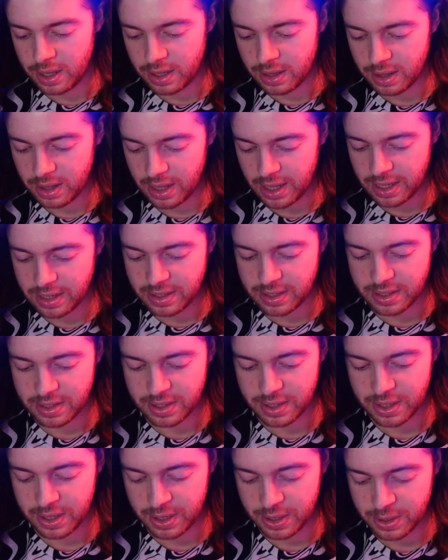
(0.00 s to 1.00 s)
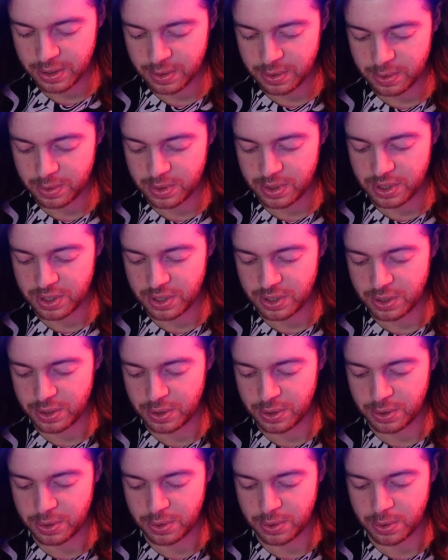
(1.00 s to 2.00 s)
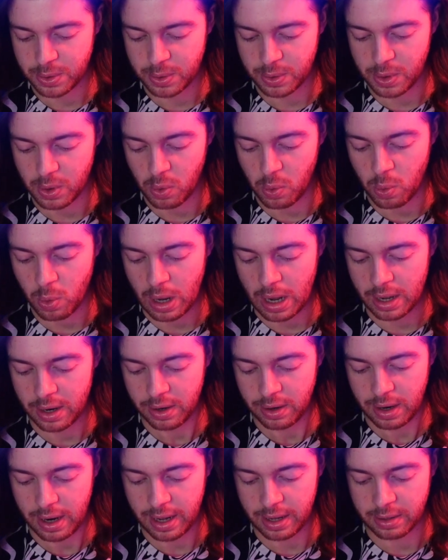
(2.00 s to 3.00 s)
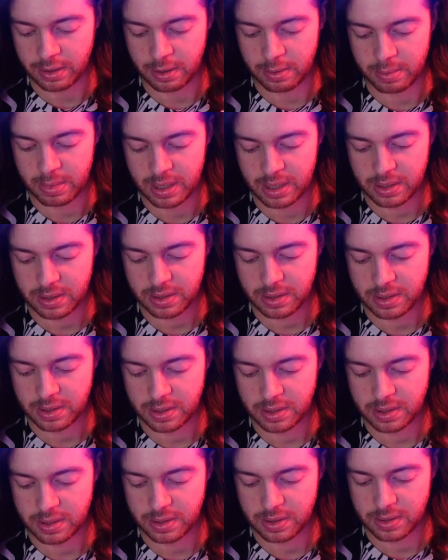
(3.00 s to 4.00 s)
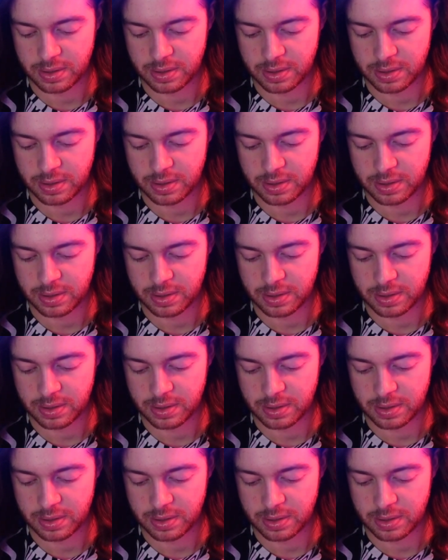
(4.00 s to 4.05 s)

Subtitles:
Let's go to the water element.